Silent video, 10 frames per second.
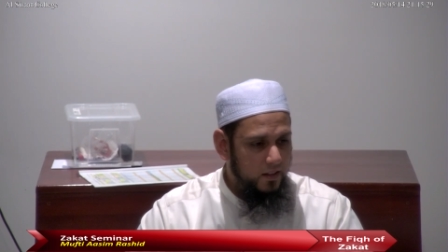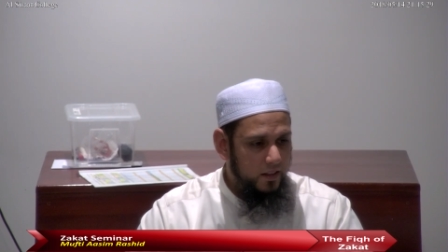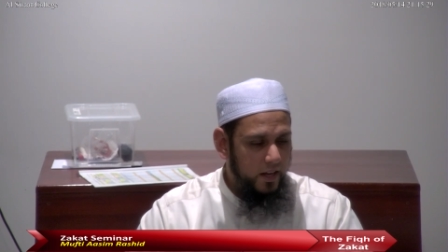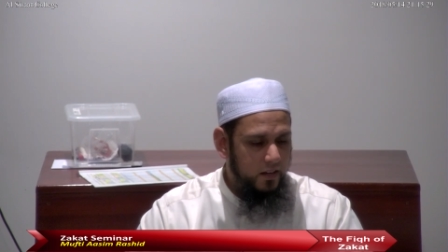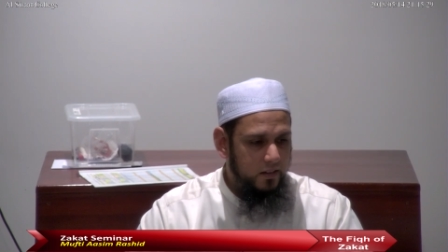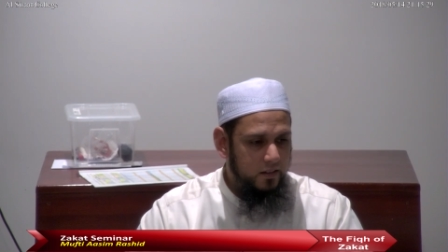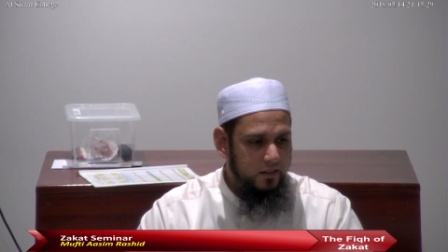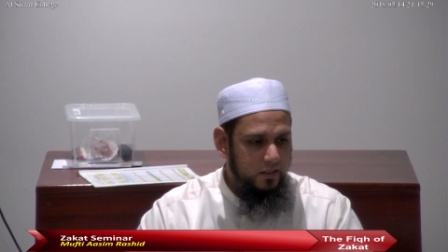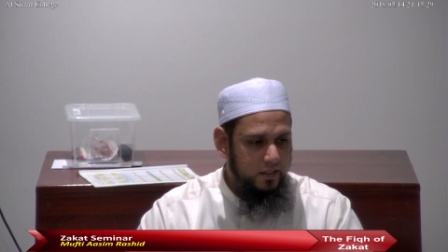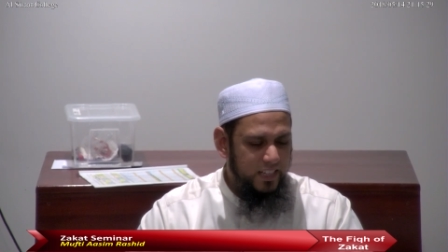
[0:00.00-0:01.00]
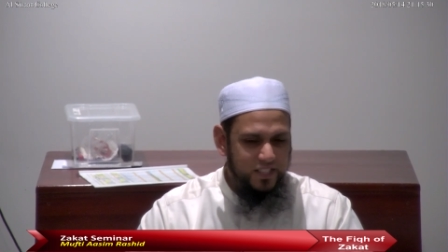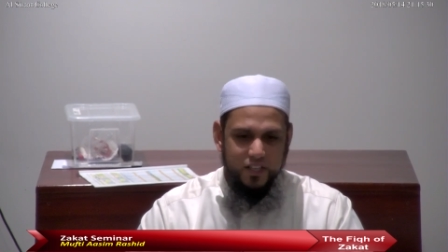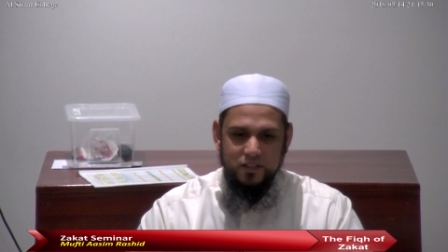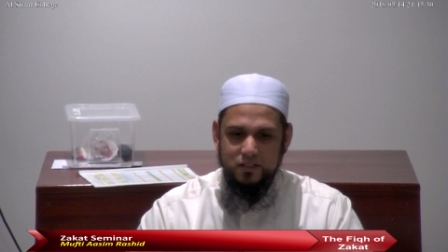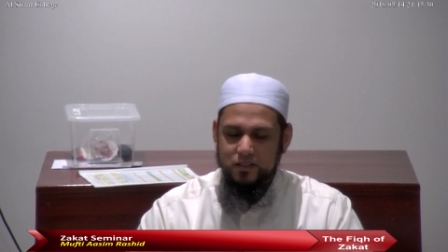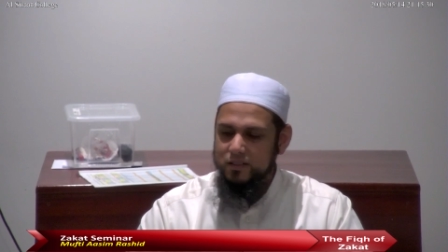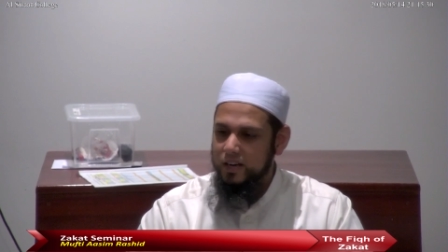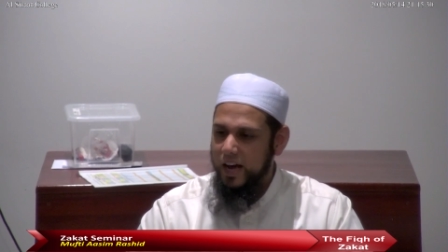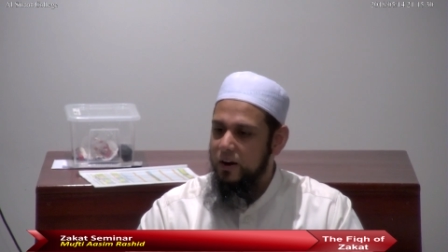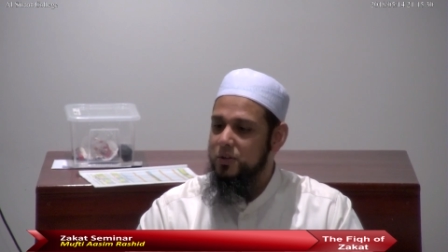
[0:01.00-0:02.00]
Then
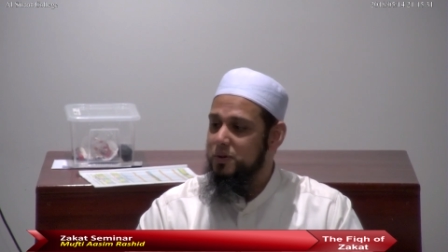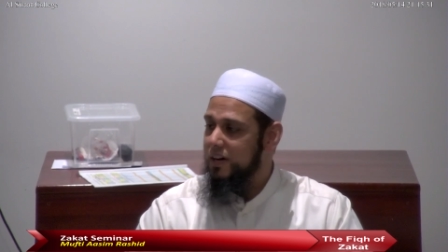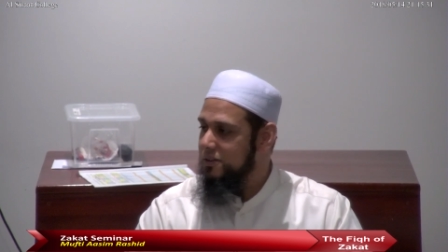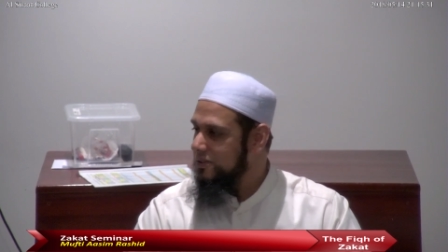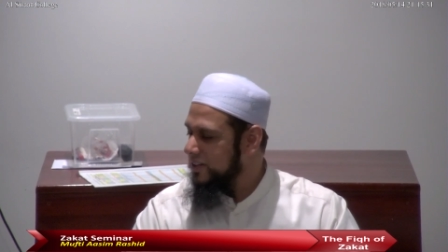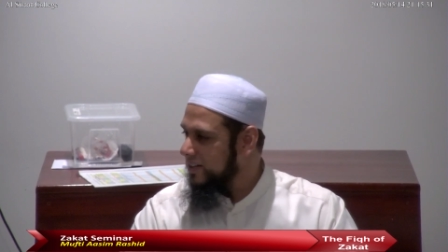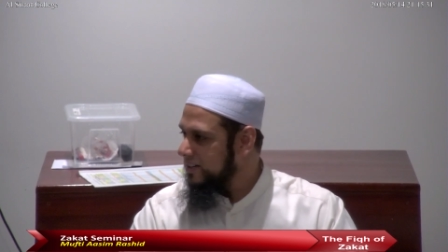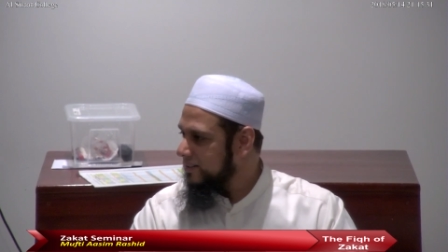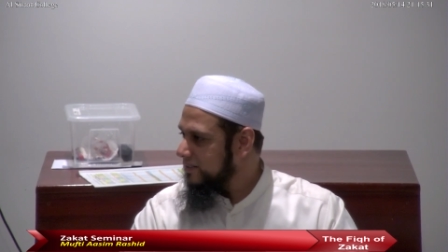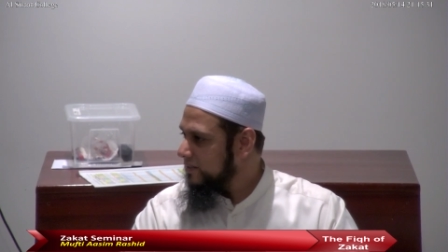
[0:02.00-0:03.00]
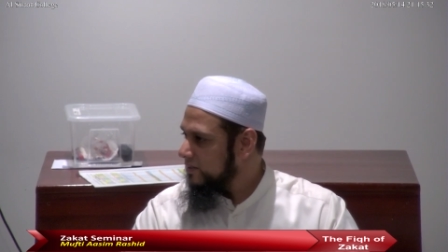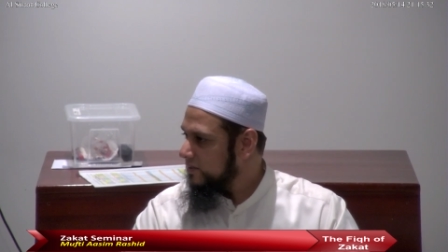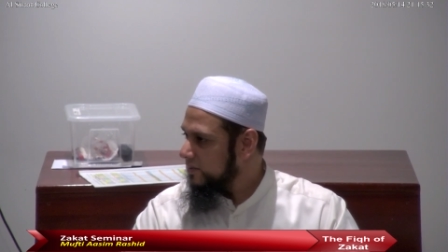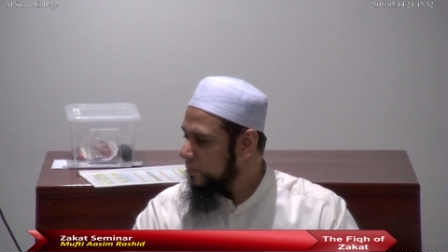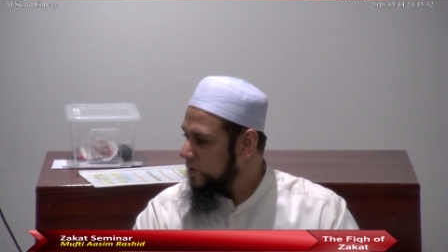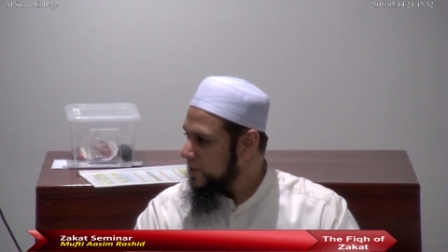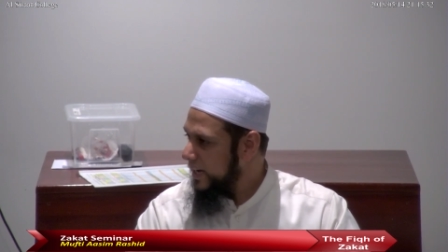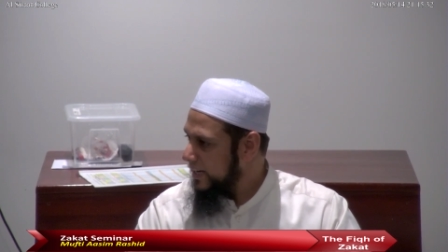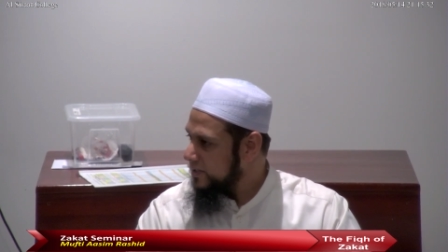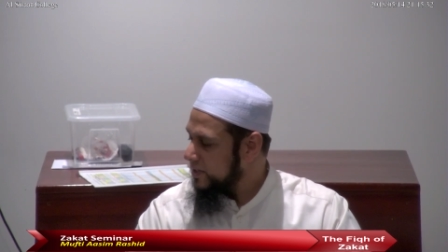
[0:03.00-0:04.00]
how do you calculate it? Which
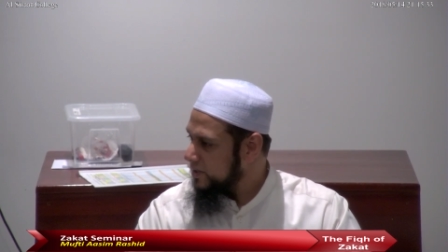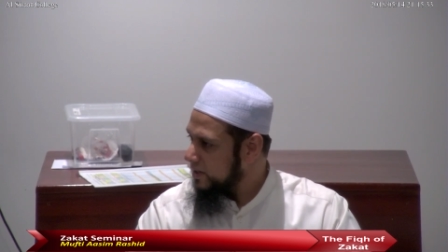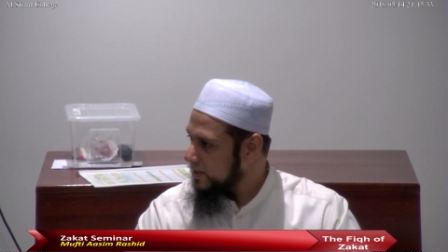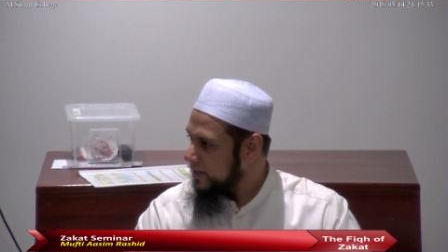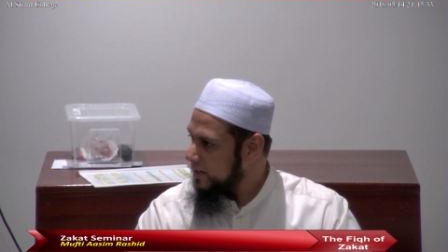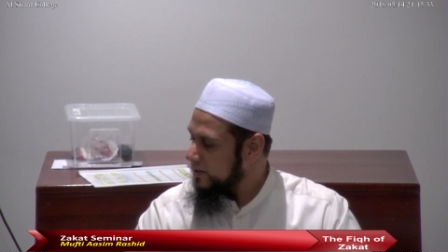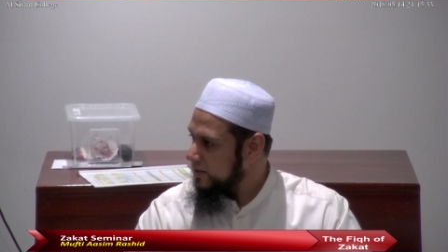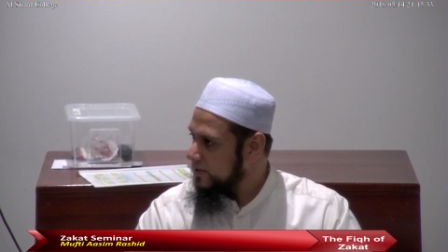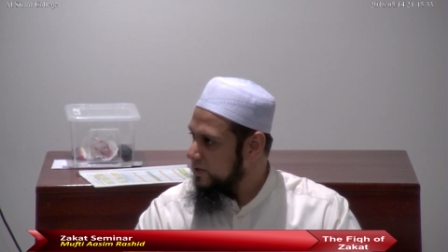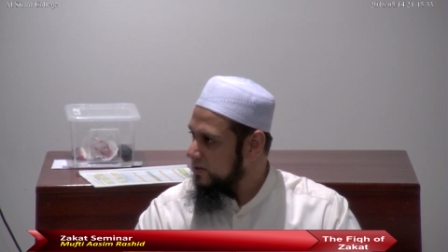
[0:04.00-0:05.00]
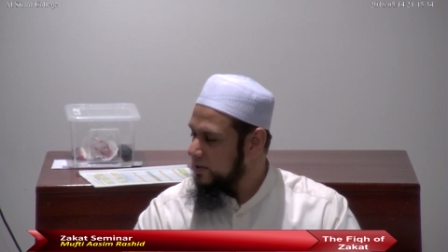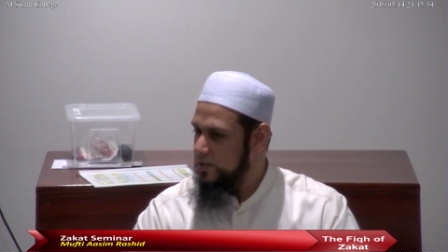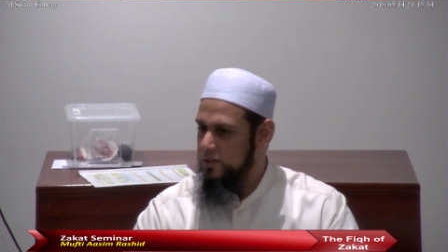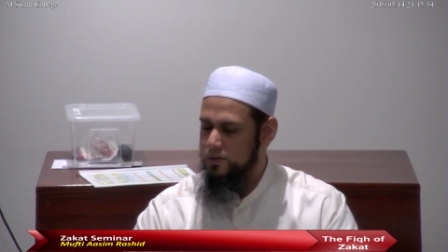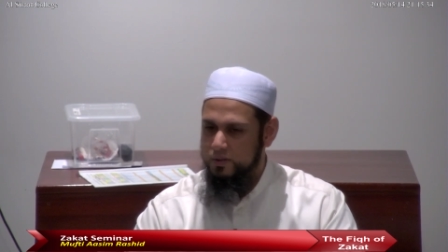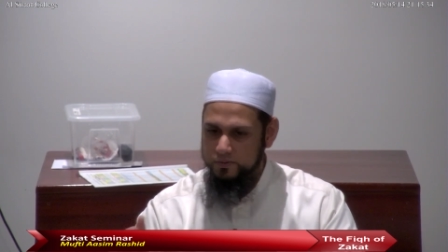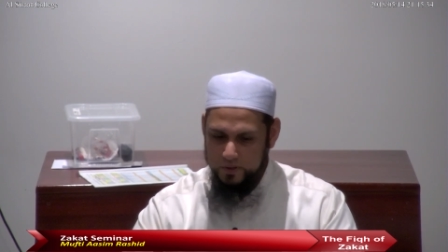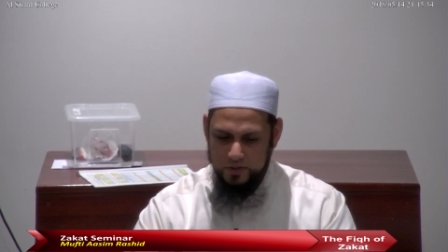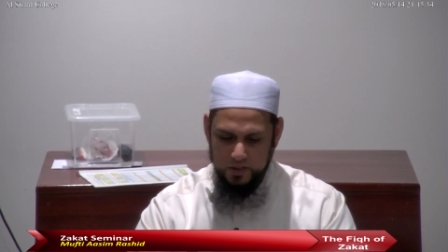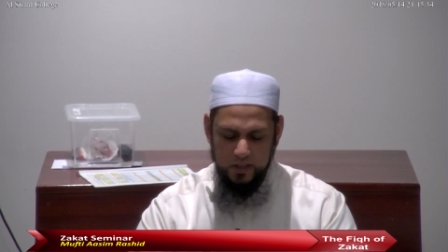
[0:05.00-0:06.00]
assets are taken into consideration? So the
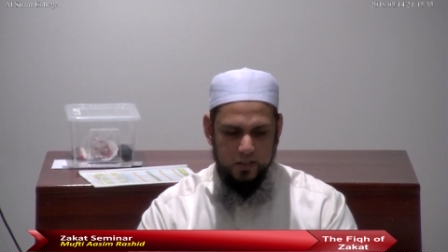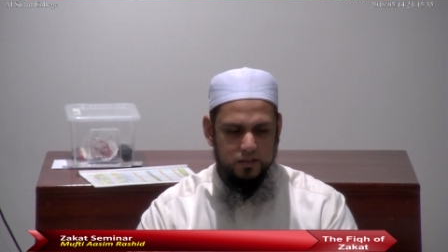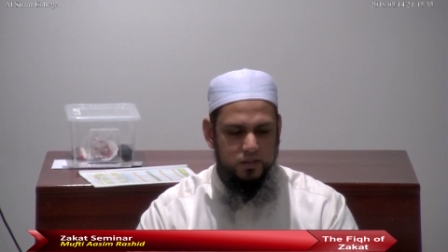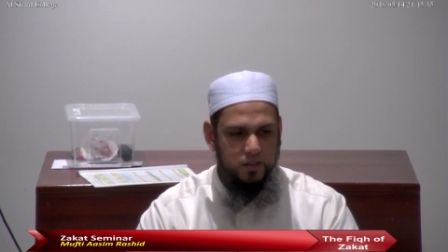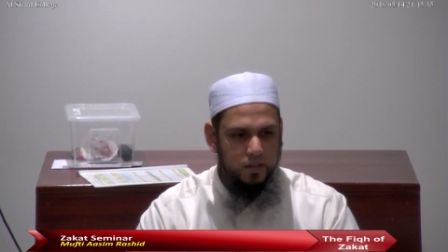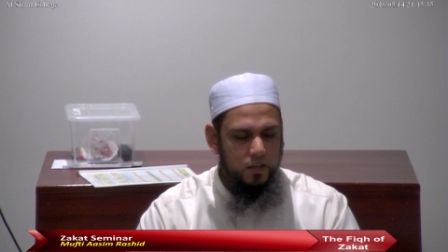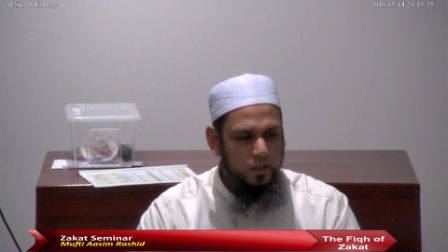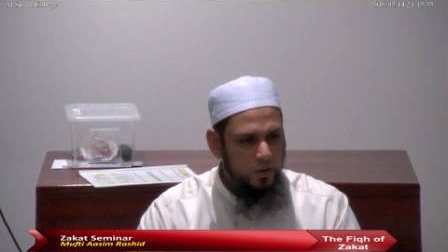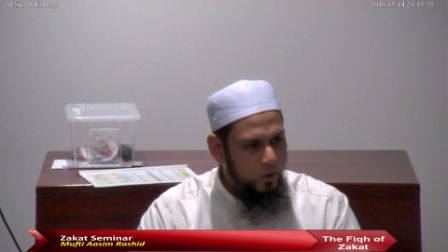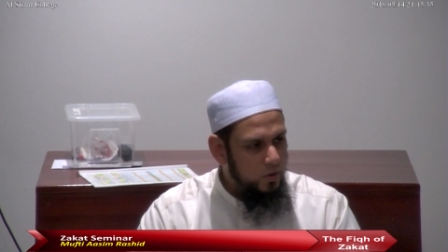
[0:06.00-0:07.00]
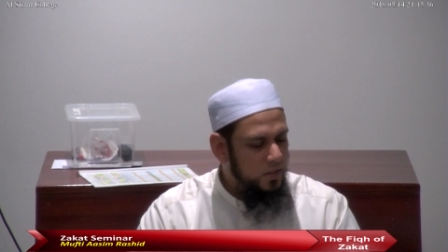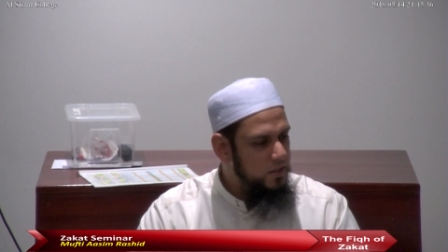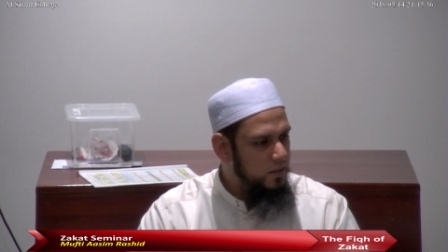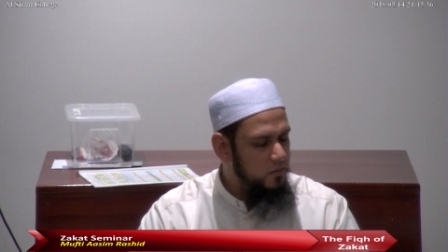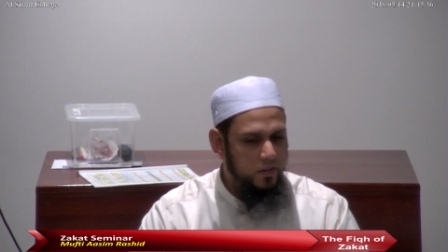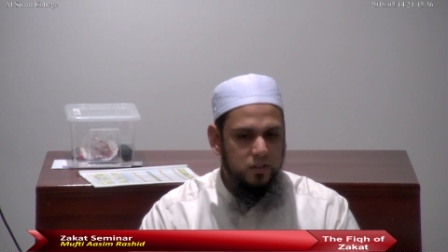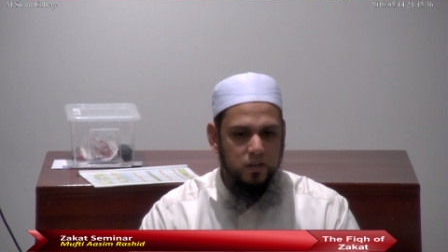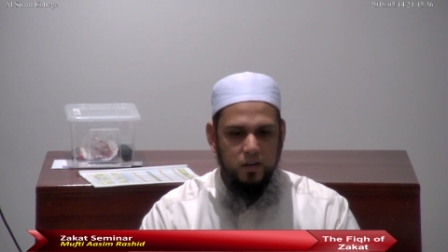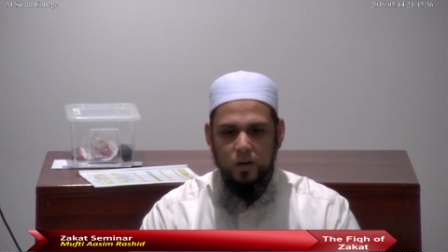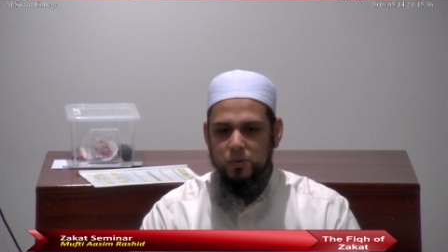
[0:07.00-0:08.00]
first thing is, gold and
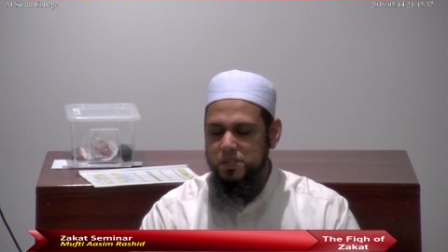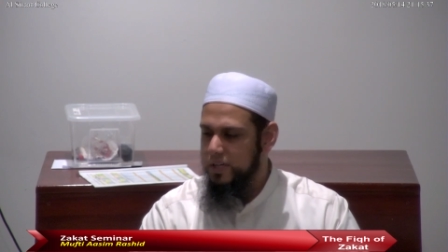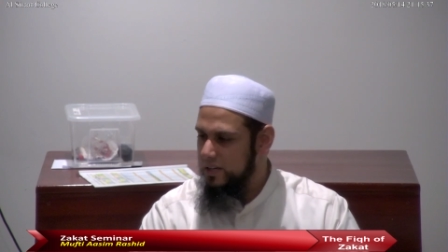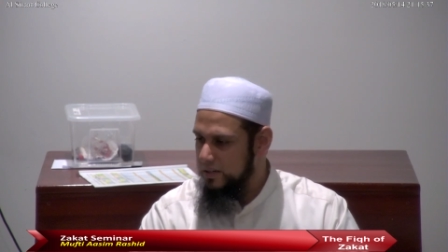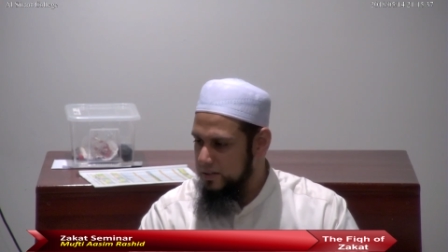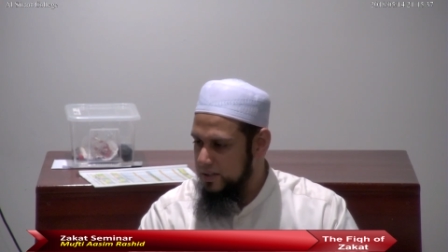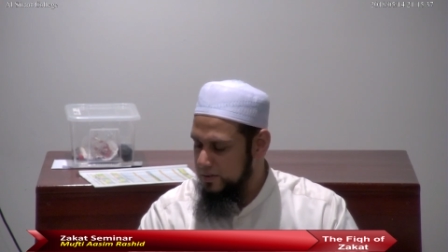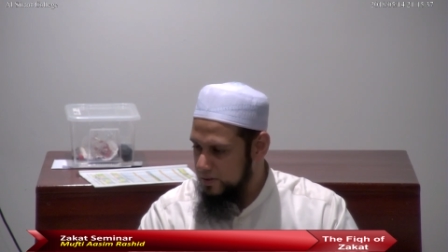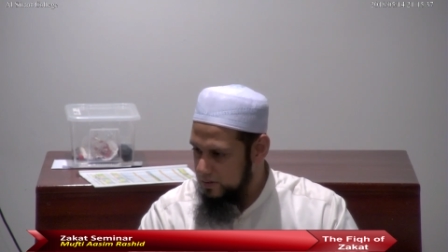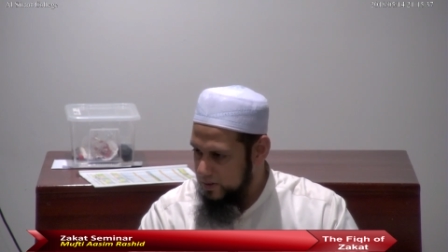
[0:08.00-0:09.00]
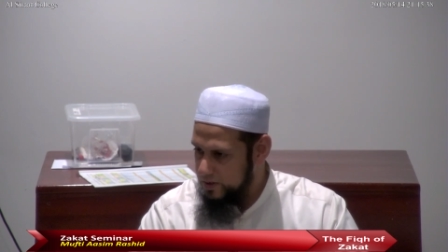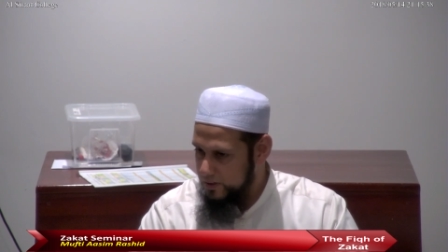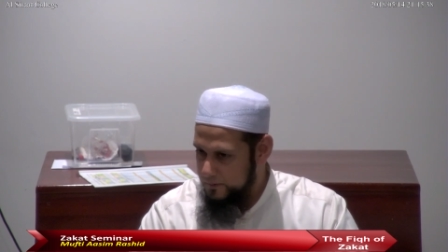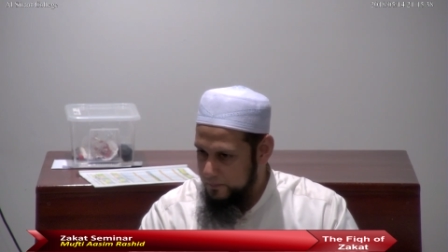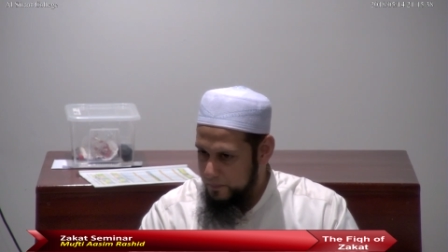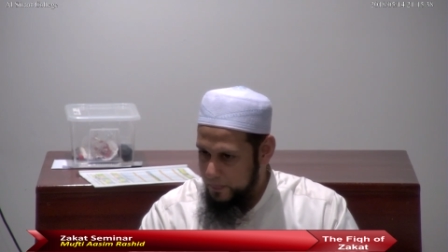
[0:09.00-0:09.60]
silver are always taken into consideration.